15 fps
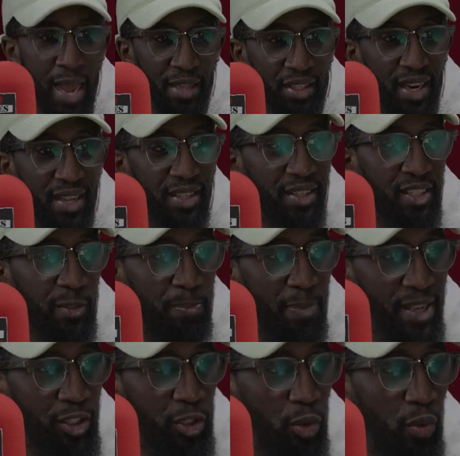And today's a
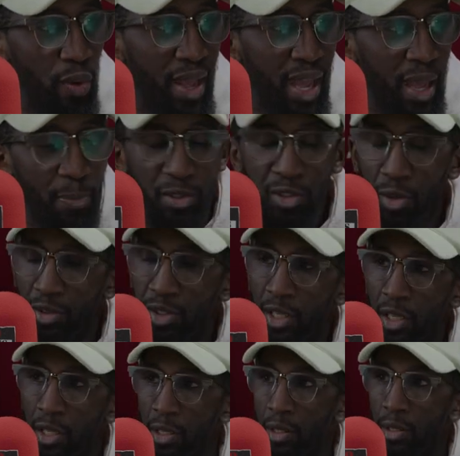special episode,
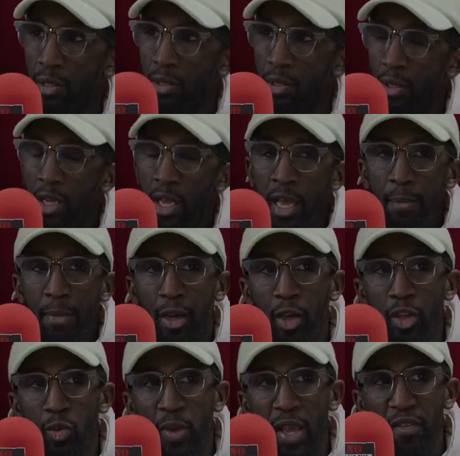T,
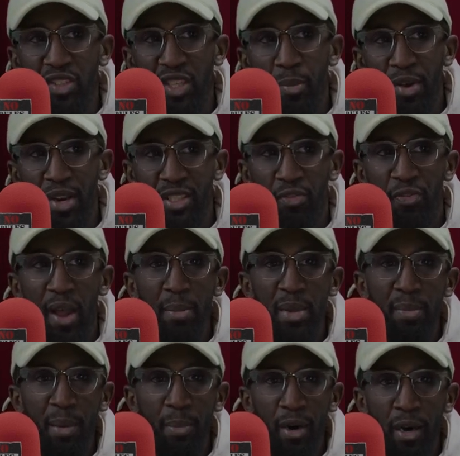because we have someone that's a
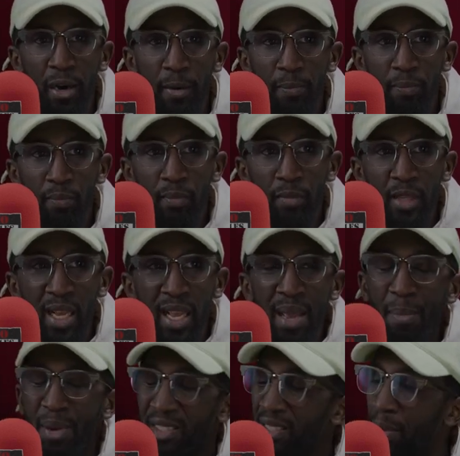family member,
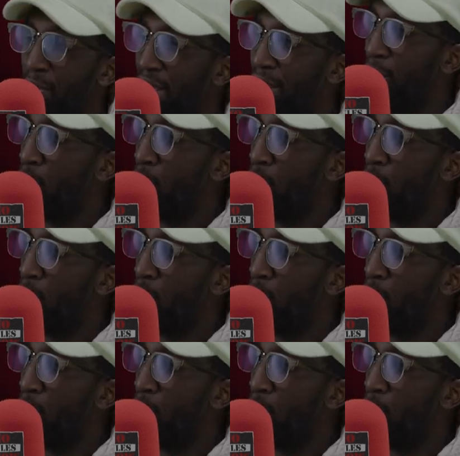but someone that